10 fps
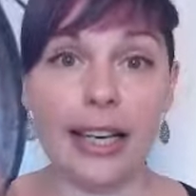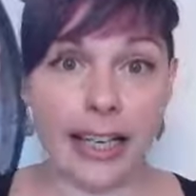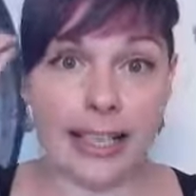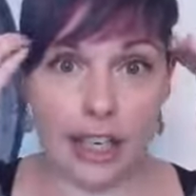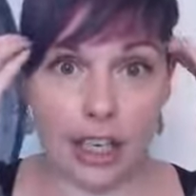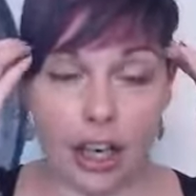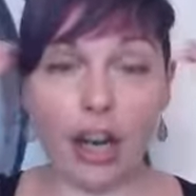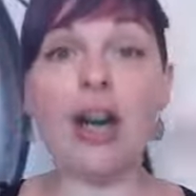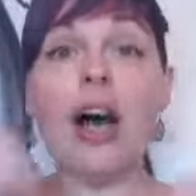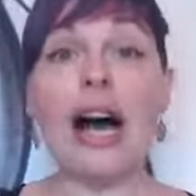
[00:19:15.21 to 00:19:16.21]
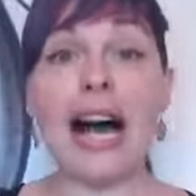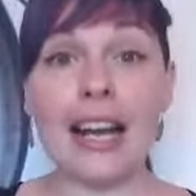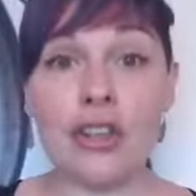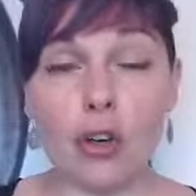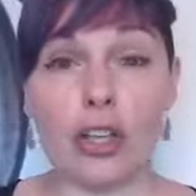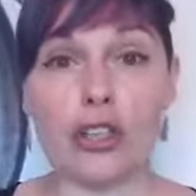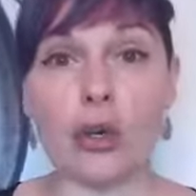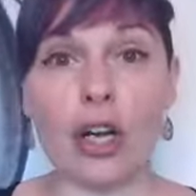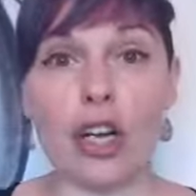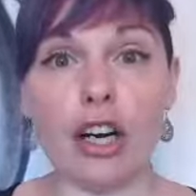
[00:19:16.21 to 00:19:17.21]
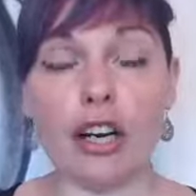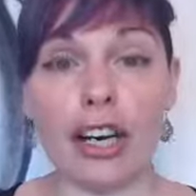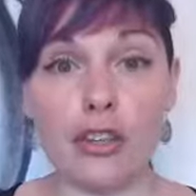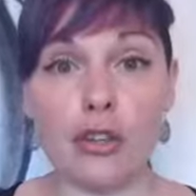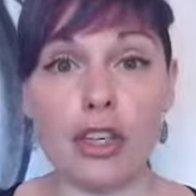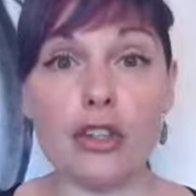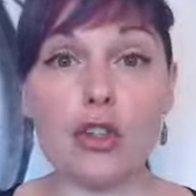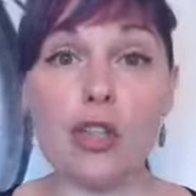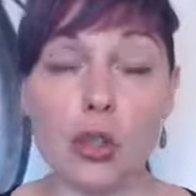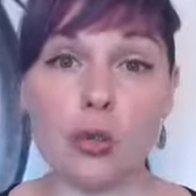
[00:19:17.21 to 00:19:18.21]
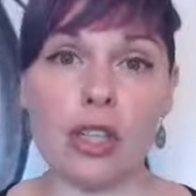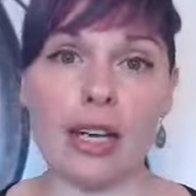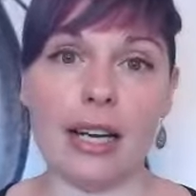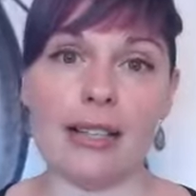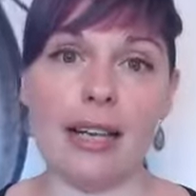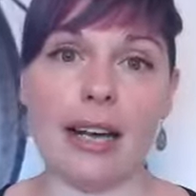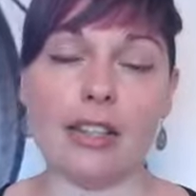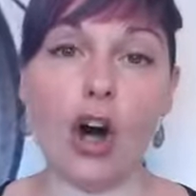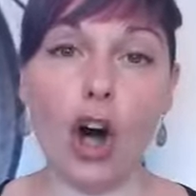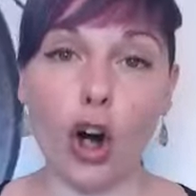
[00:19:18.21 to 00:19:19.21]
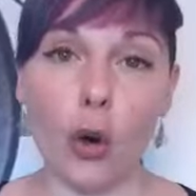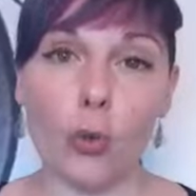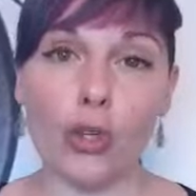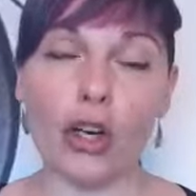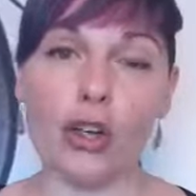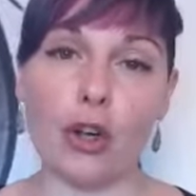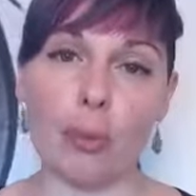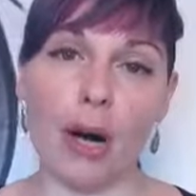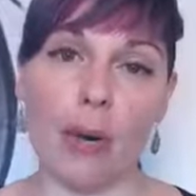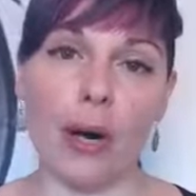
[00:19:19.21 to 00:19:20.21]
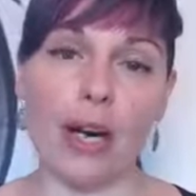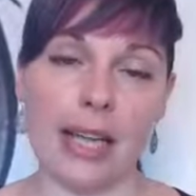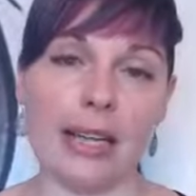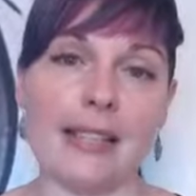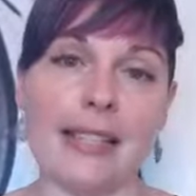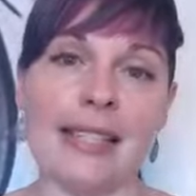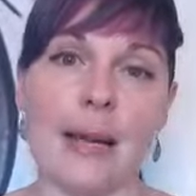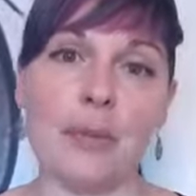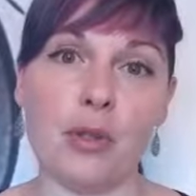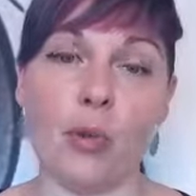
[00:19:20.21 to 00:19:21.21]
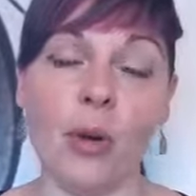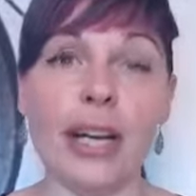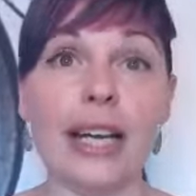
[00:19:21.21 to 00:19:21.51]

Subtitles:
It's here and also here, and you need to utilize that. Own your power. That is step 2.